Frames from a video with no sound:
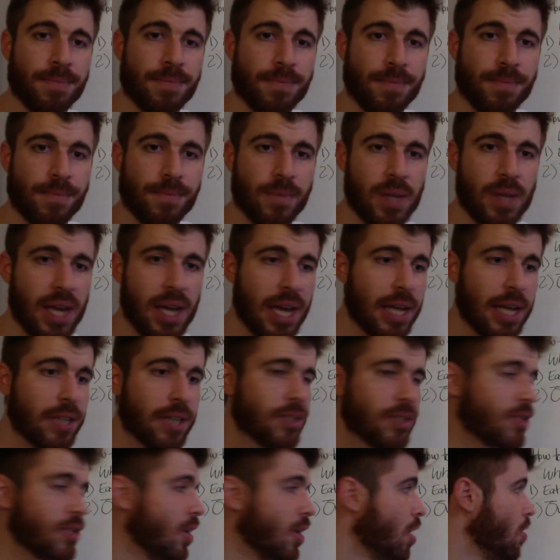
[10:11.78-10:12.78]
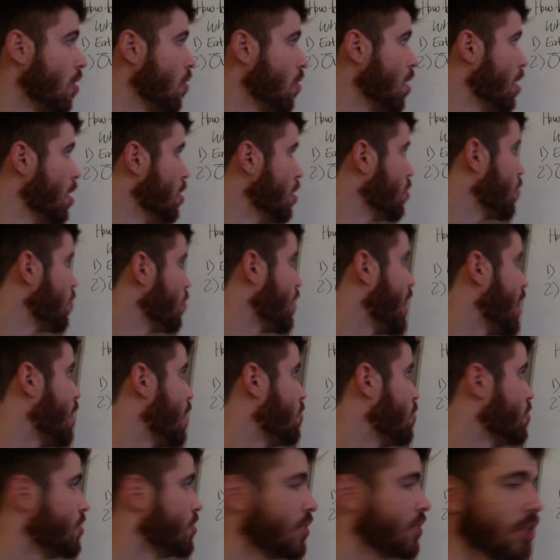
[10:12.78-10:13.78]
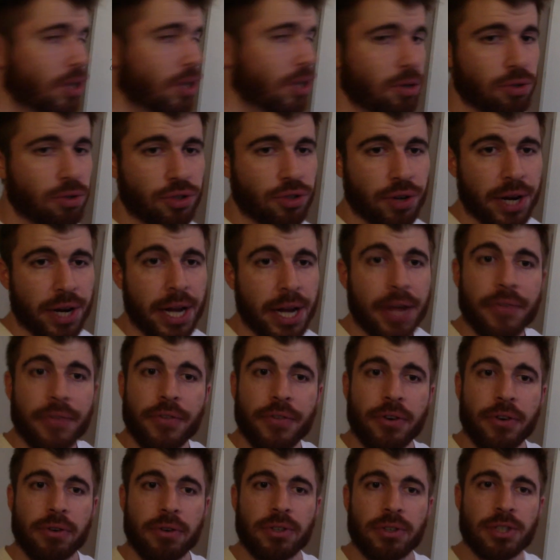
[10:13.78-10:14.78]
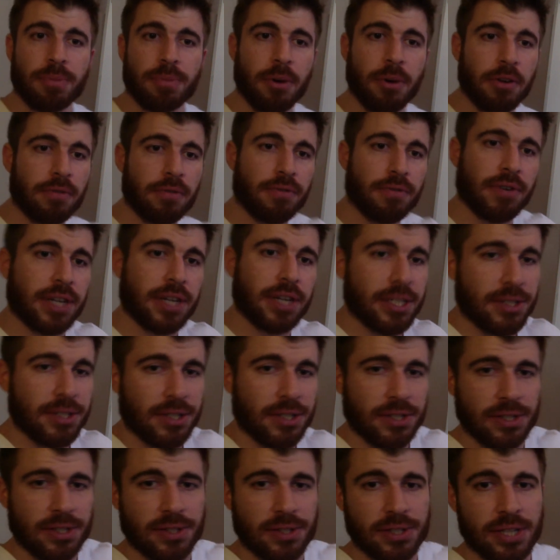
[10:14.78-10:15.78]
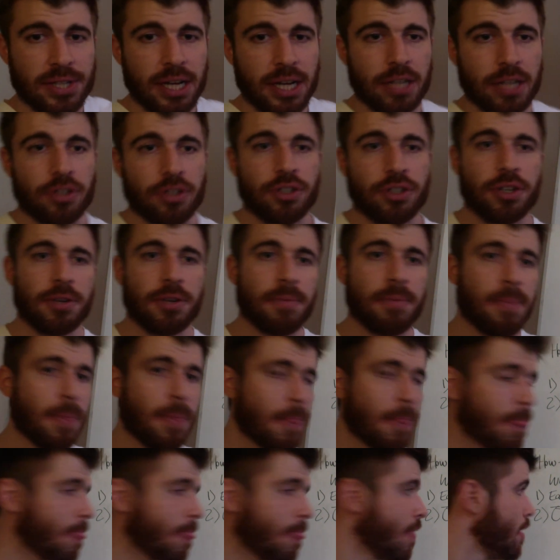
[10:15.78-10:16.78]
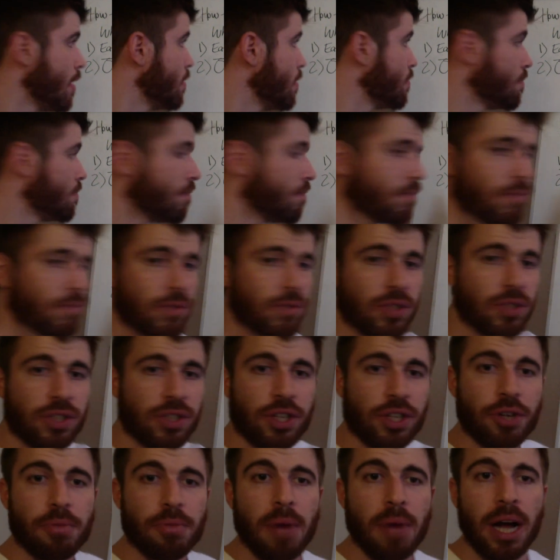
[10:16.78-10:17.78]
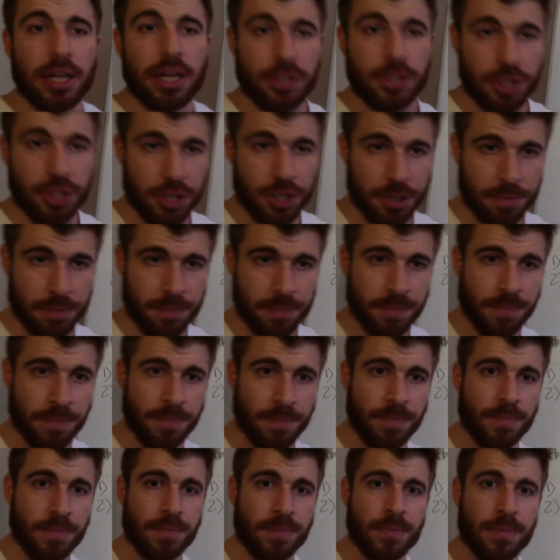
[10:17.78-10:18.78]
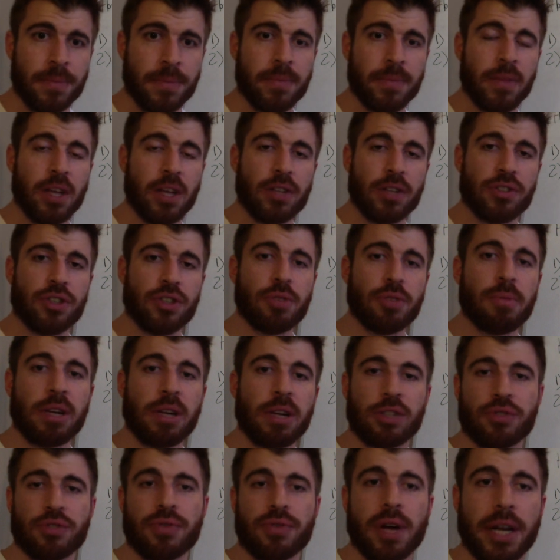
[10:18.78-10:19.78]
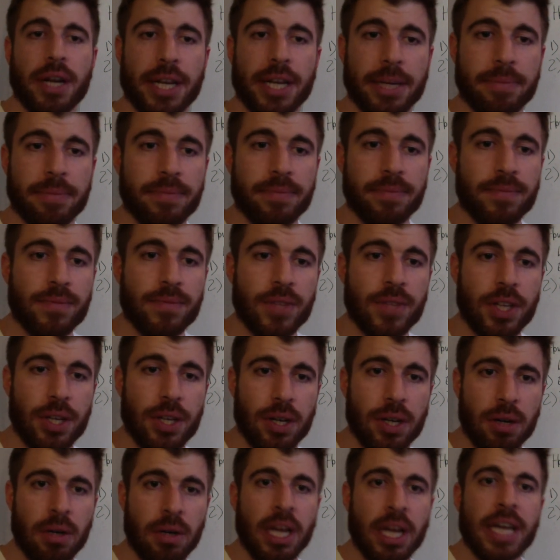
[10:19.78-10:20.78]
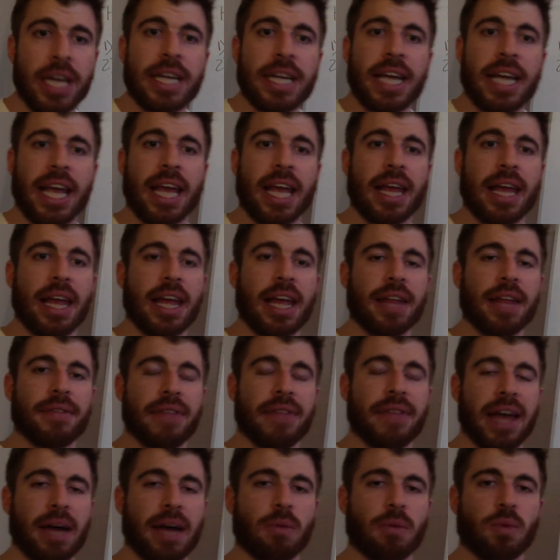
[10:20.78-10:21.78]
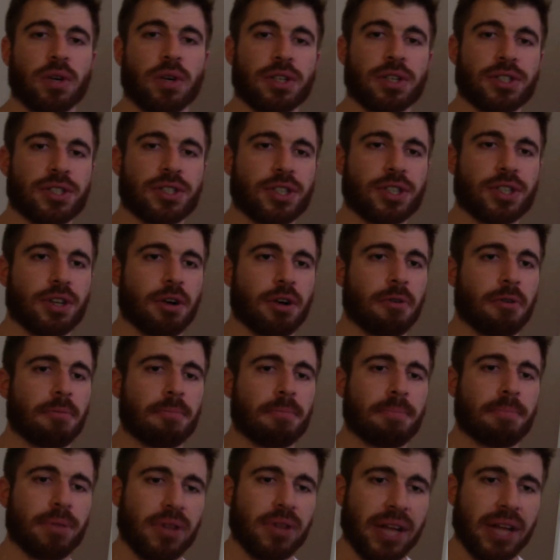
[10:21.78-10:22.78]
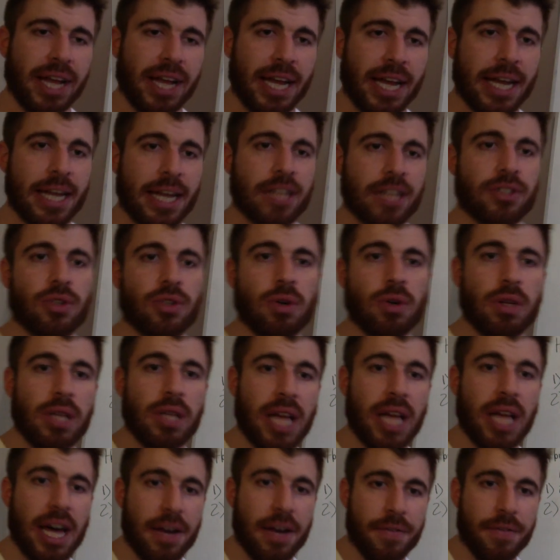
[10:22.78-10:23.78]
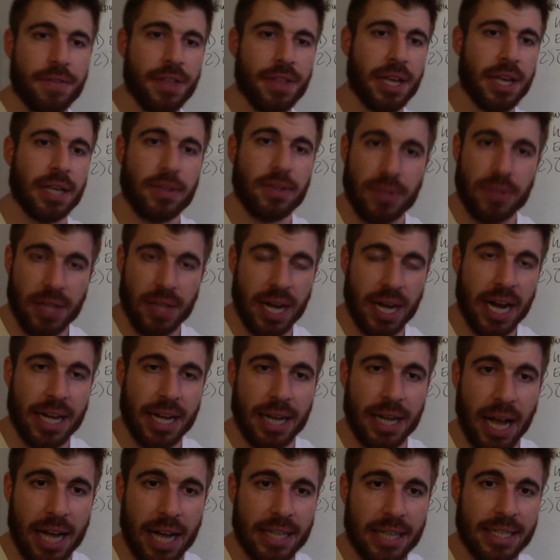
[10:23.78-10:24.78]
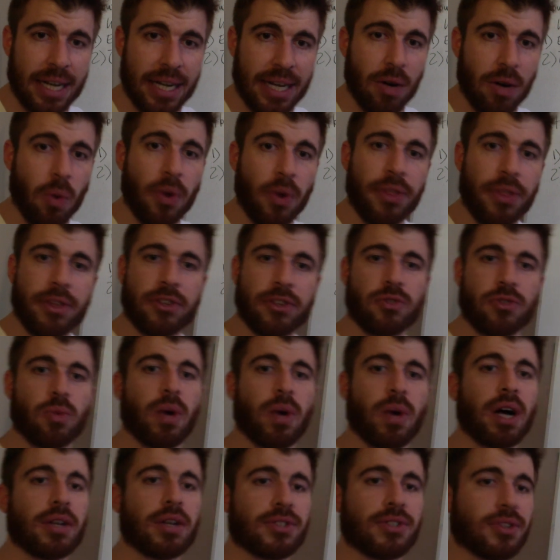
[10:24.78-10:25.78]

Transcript: Okay, so when I was, you know, training for Spartan races and such, too much, too much running, you know, and, and that was, you know, played into a lot of things that I, I dealt with as well.